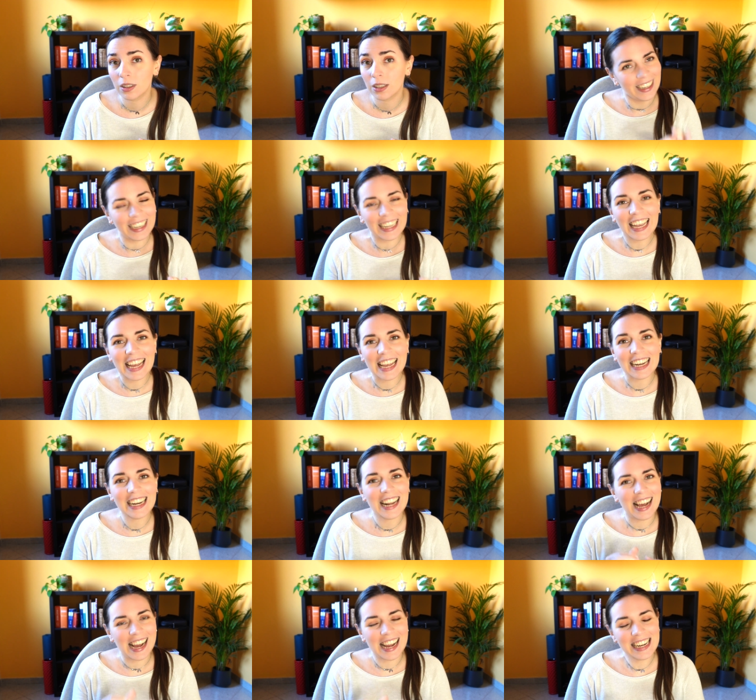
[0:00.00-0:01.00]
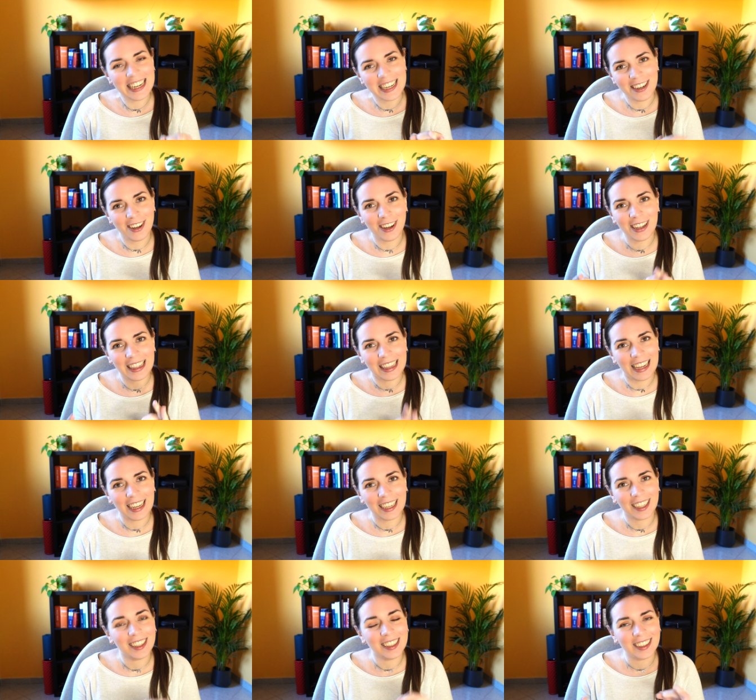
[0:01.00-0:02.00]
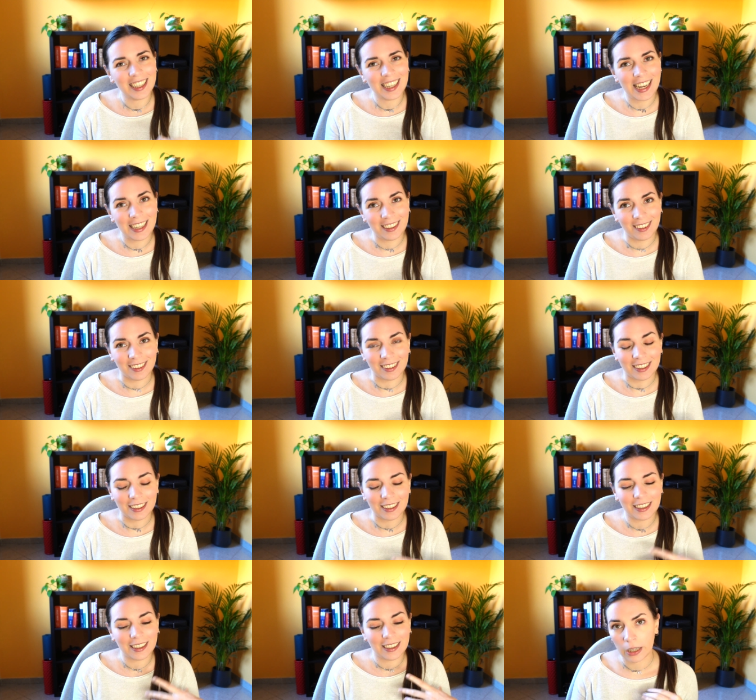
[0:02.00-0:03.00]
Again, I did not like the ending.